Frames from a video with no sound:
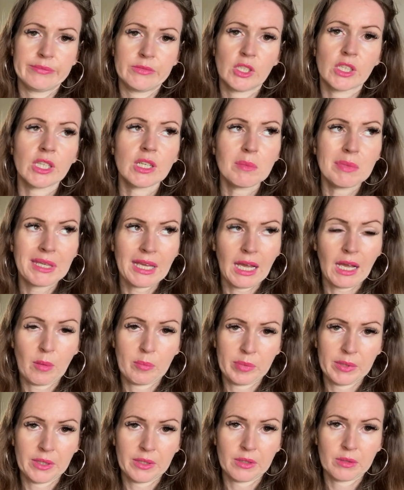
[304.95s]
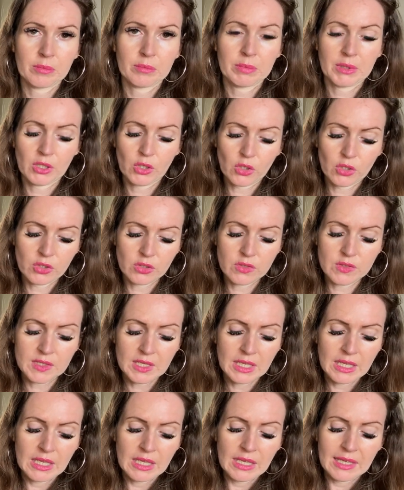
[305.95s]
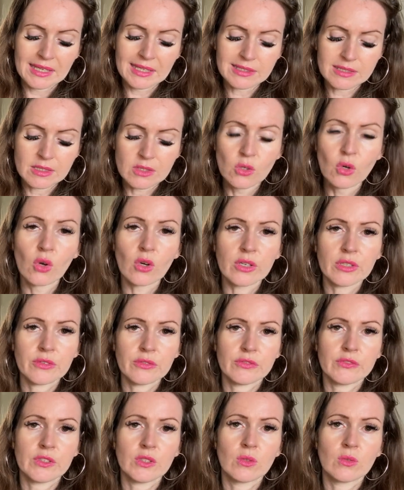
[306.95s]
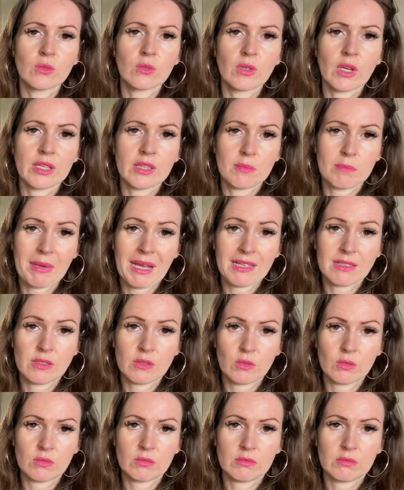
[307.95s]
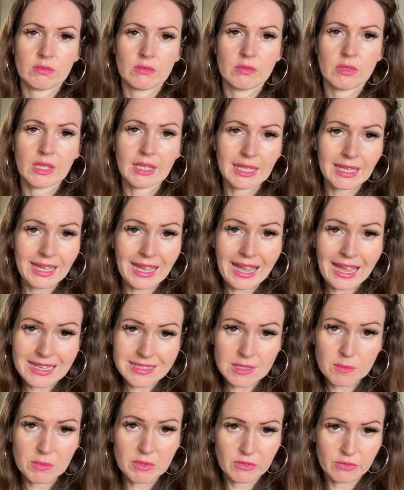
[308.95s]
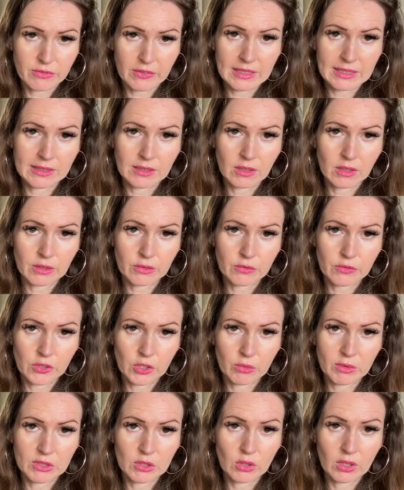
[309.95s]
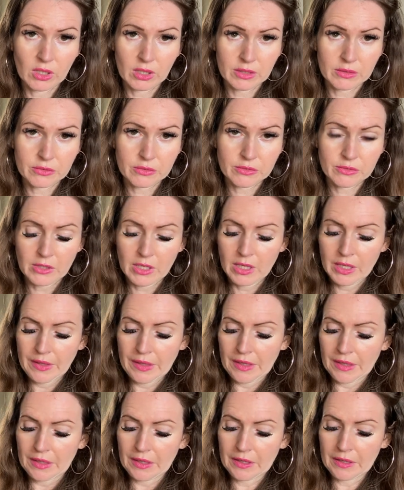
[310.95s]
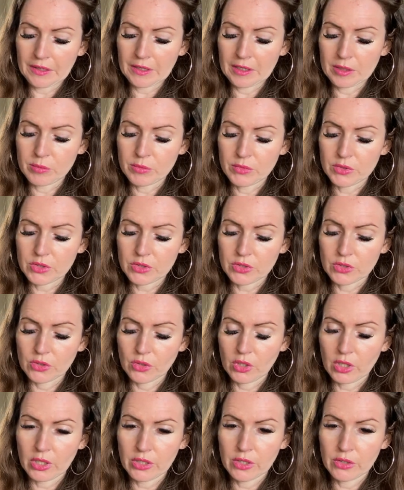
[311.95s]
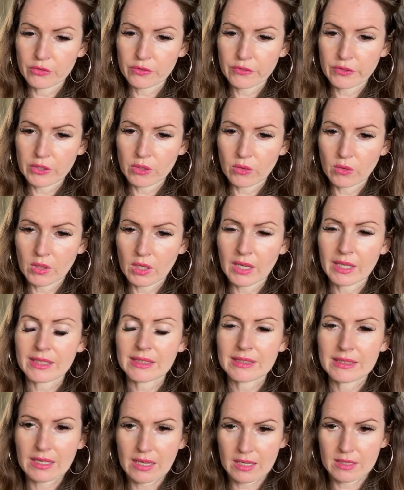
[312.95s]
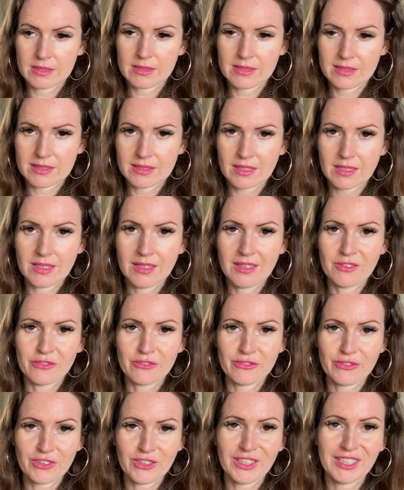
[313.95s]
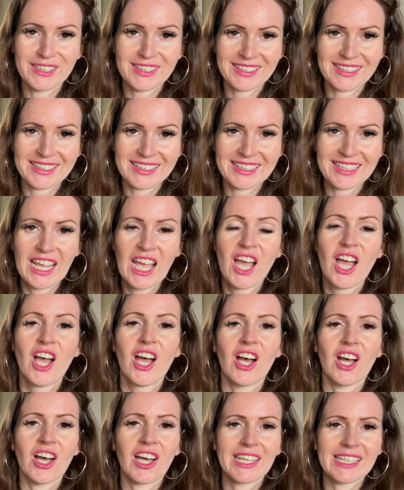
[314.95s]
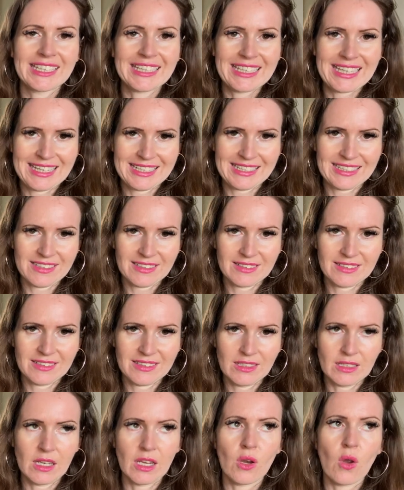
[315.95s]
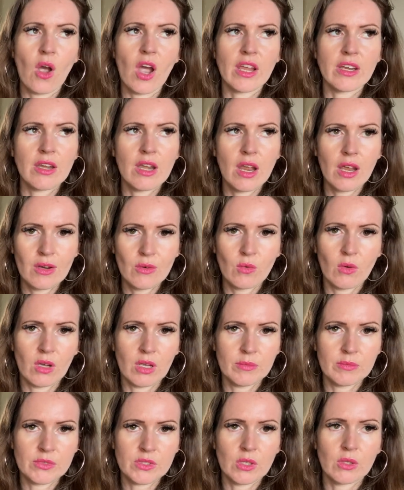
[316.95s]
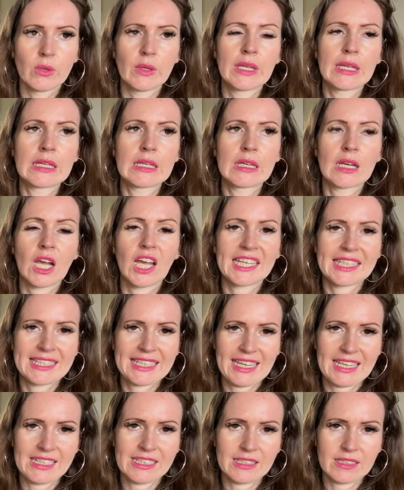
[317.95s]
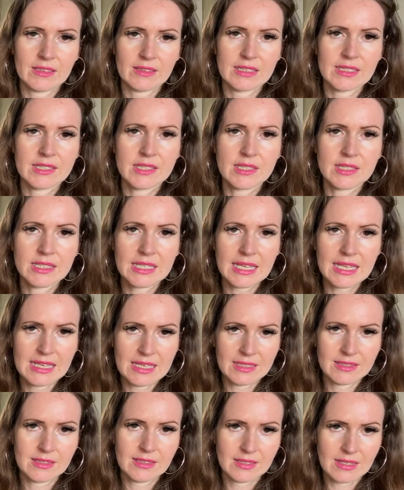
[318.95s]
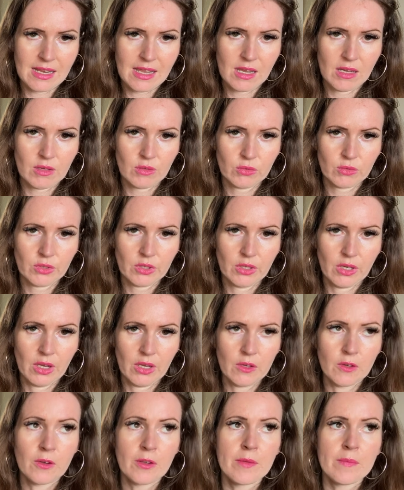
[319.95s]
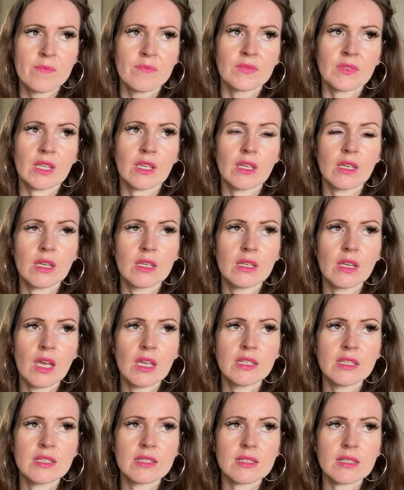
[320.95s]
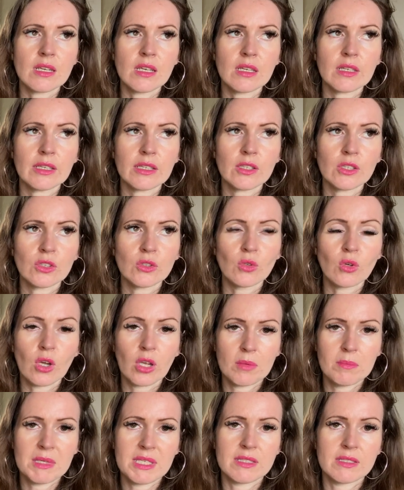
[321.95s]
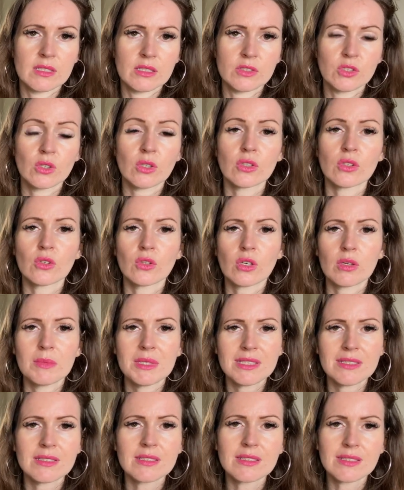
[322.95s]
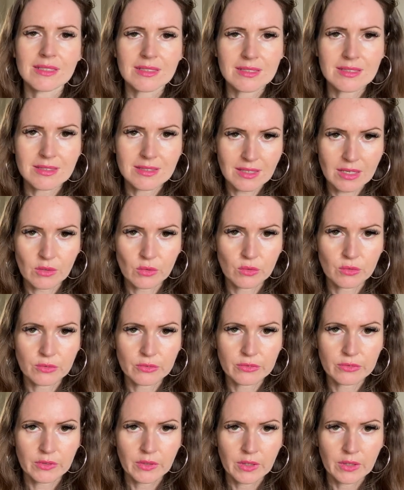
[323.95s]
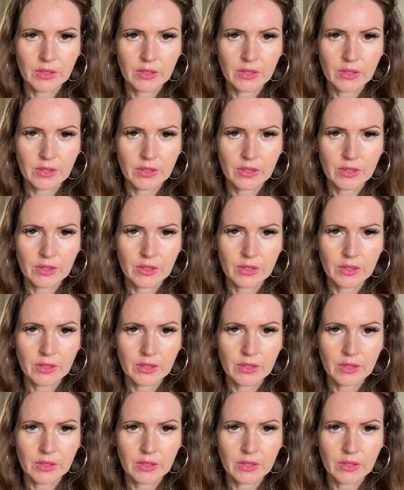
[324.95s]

You're going to be happier because it's not going to feel like the battle that it has been feeling like for you in your life. You're going to feel like, yes, finally, I get it. You know, I know what I'm doing. I get it. This is it now, you know. And it's like you're committed. You're committed to yourself.